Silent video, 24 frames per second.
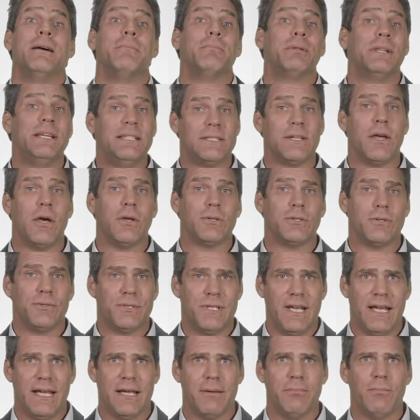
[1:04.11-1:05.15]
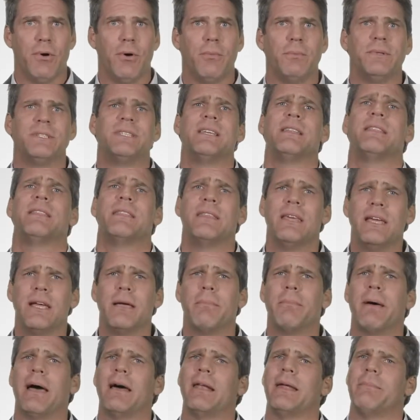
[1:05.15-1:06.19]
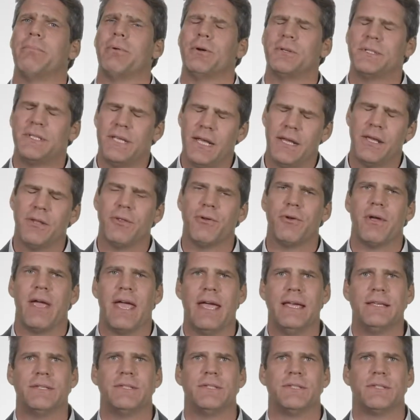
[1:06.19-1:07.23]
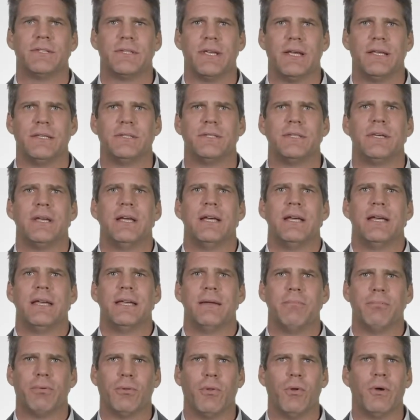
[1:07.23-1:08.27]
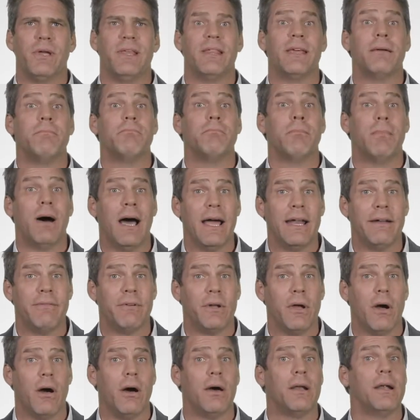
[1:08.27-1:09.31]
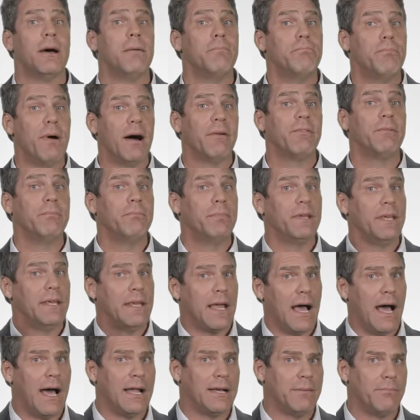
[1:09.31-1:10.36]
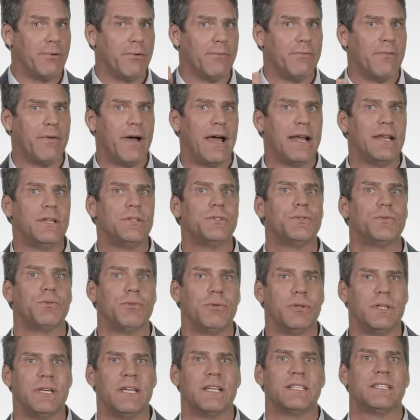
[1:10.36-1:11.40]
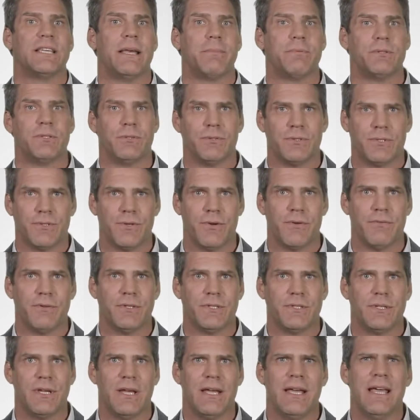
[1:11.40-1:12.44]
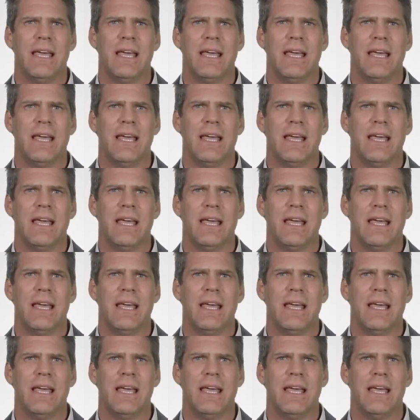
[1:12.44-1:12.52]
Please also take a moment to think about a particular Heidt & Sons employee that might have gone above and beyond and provided truly exceptional service.